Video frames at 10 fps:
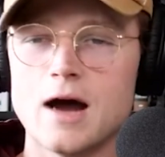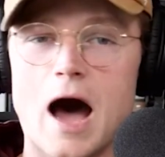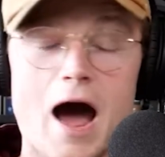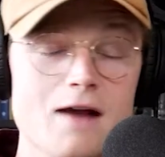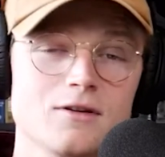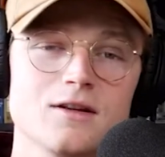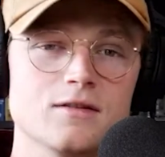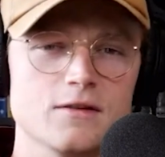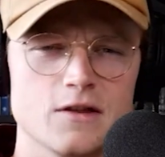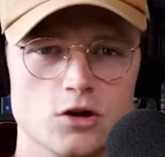I really
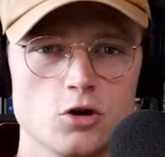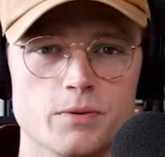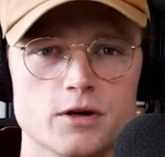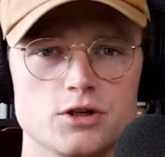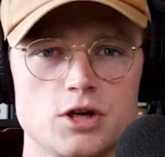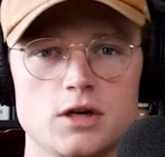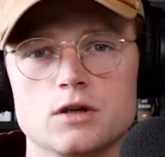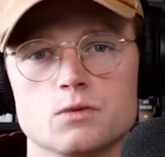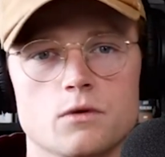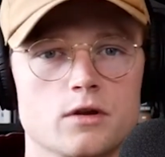think that Cooper DeJean
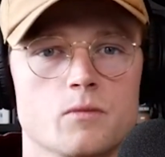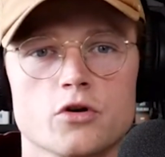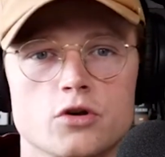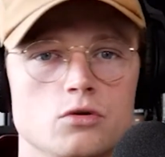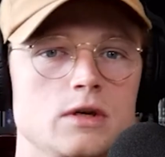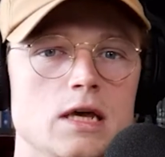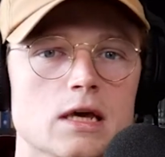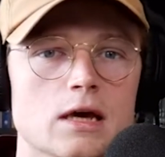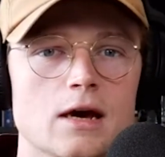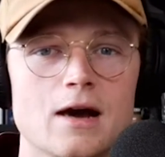is one of the more
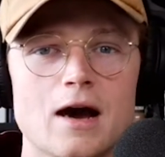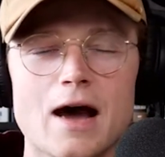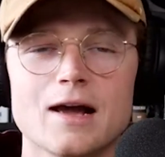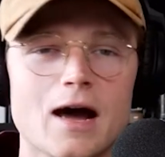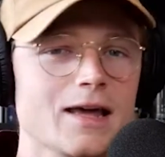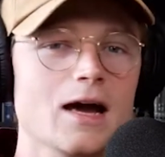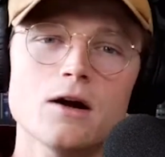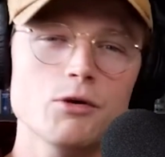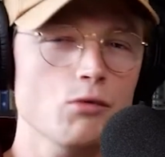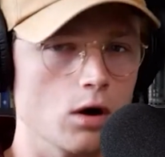unique, I
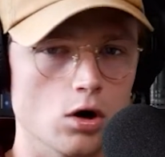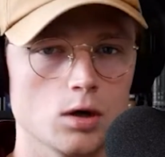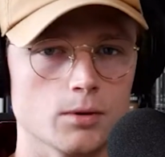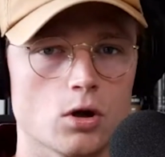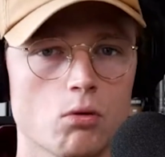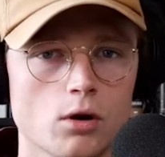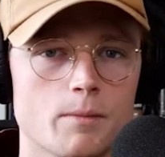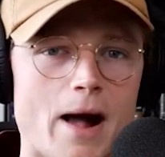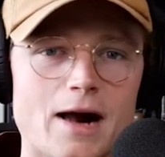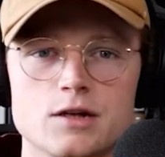don't even want to call him a
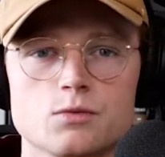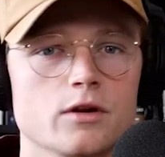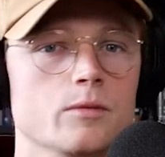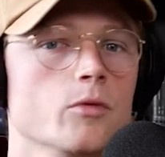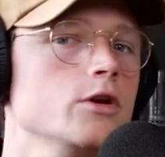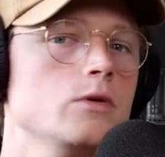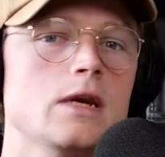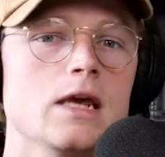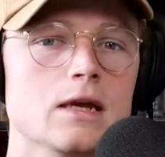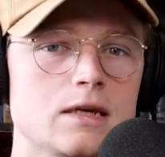cornerback. He's one of the more
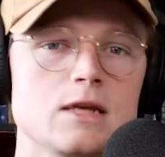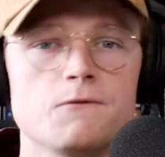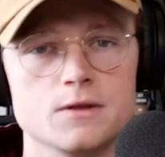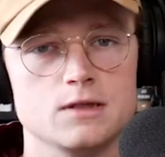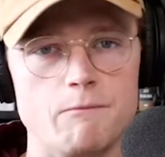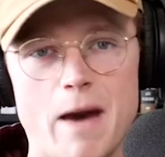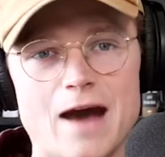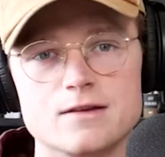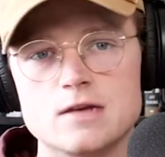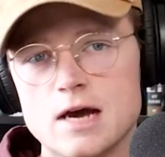unique defensive
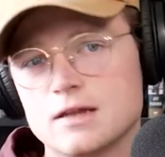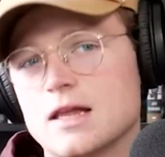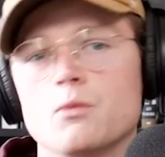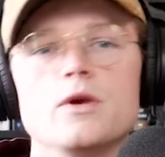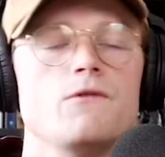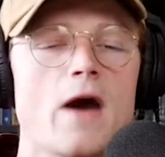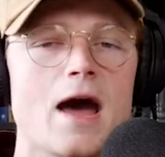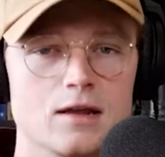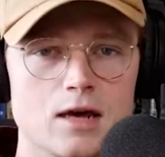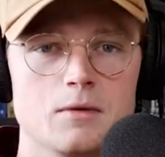backs that we've
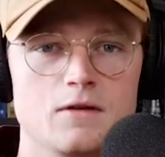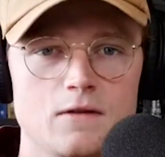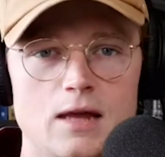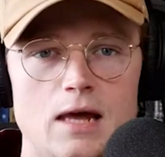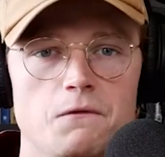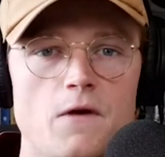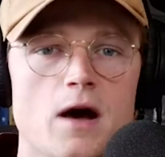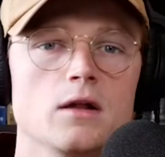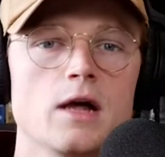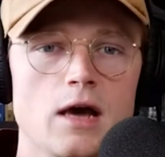had come into the
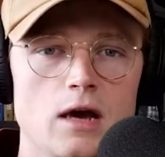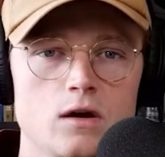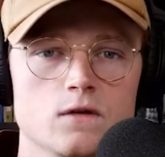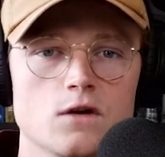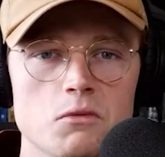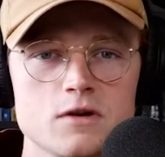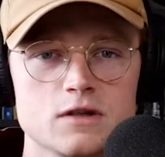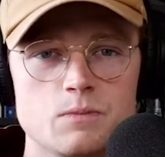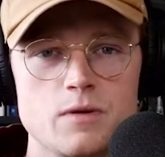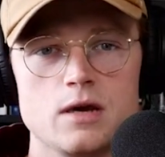NFL, and is going
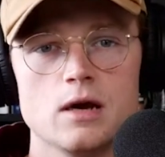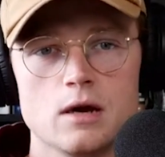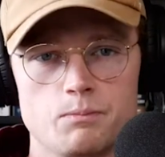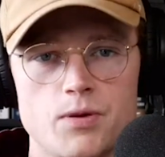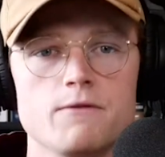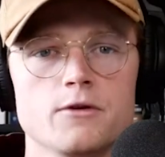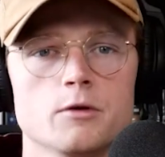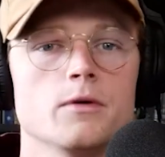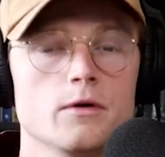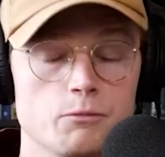to be
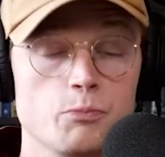pivotal